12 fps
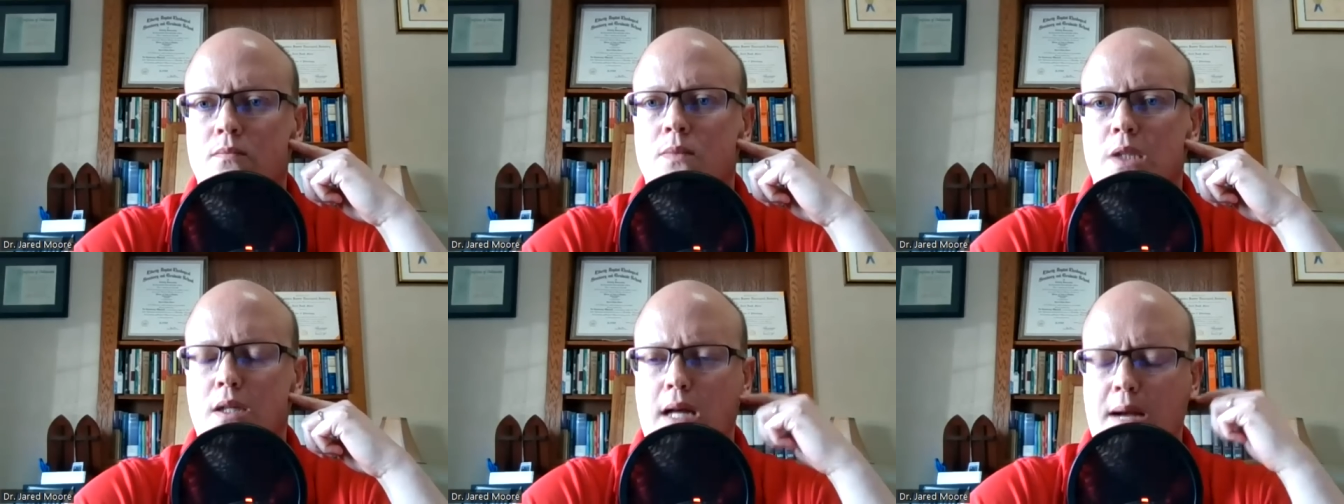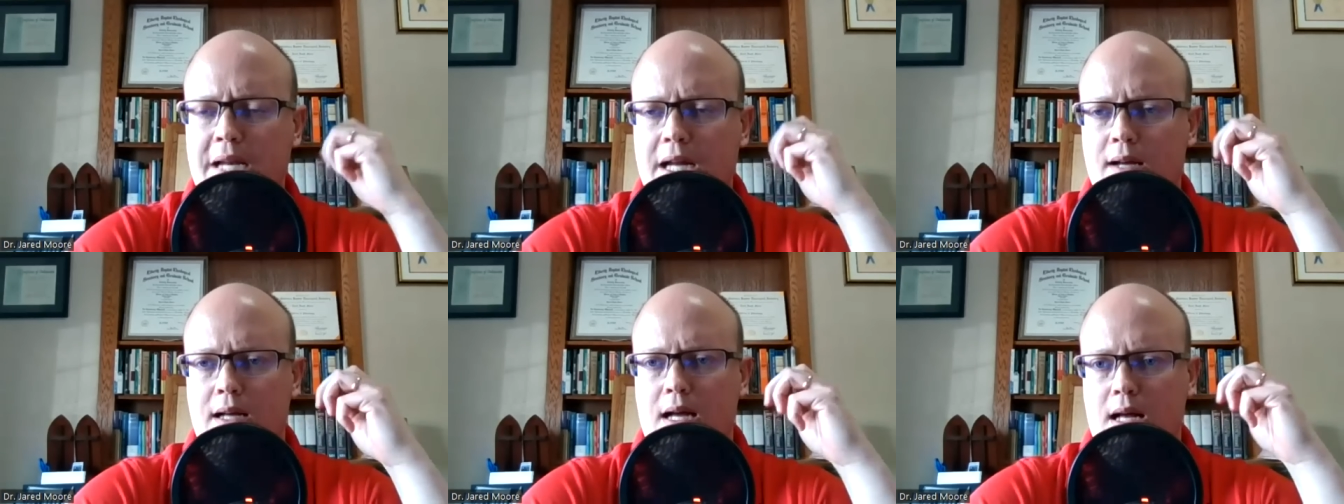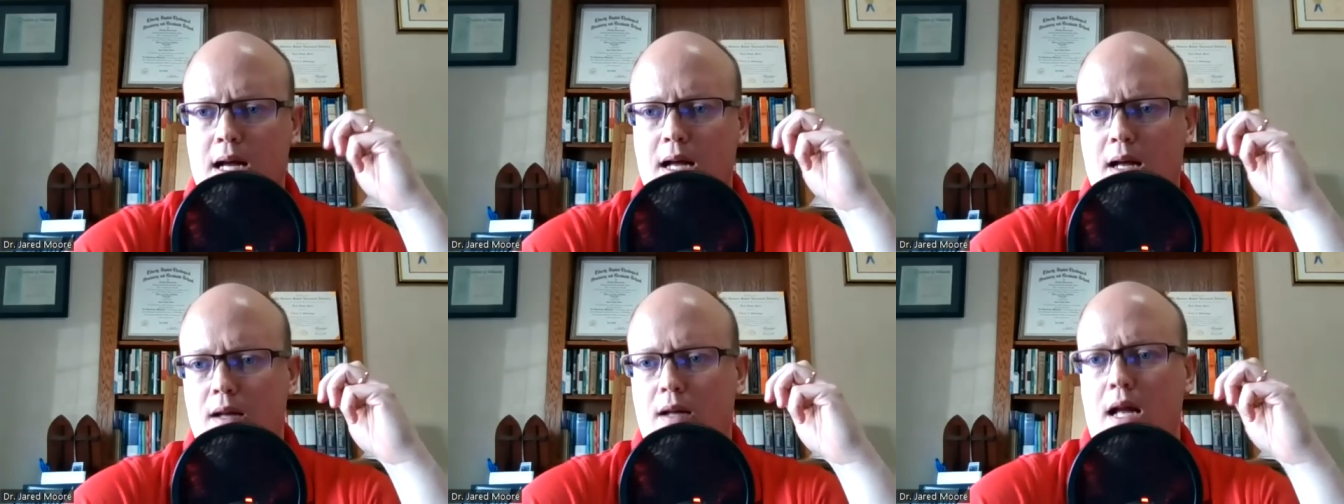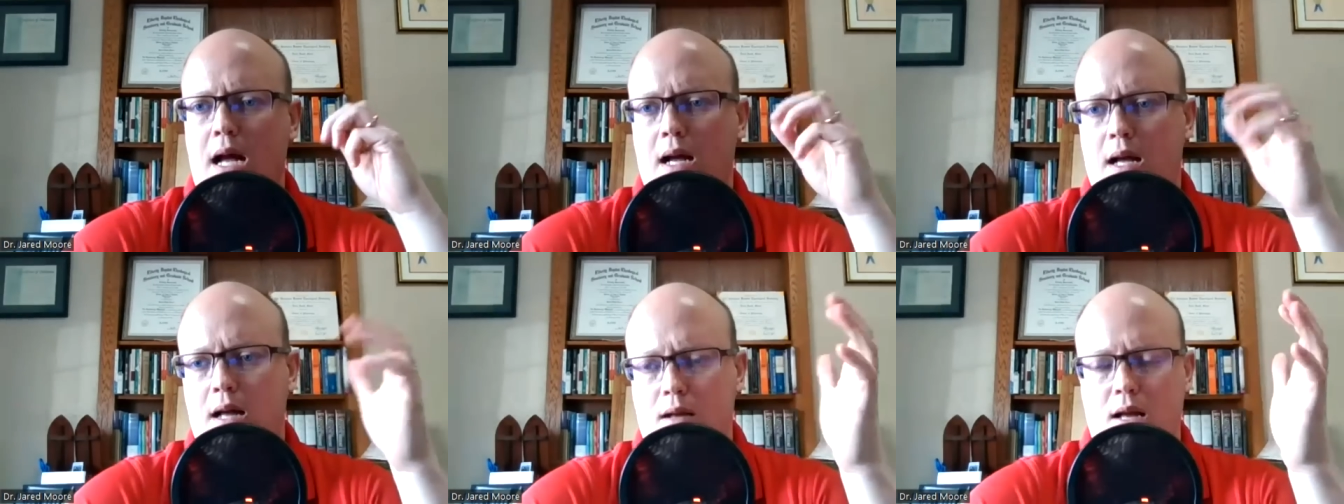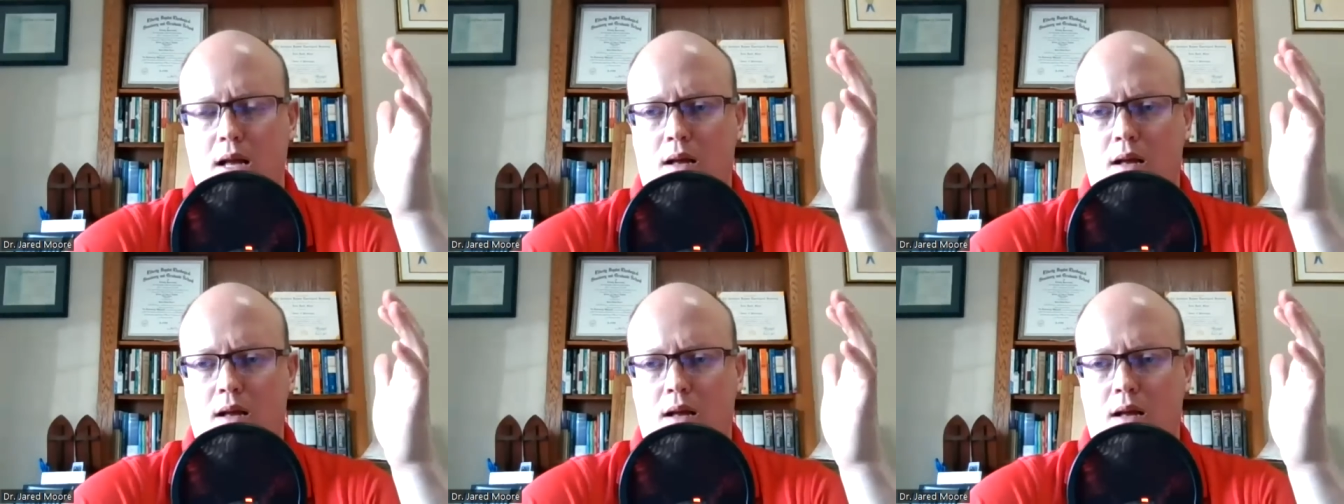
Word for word: So I don't know if you have anything. Oh, go ahead.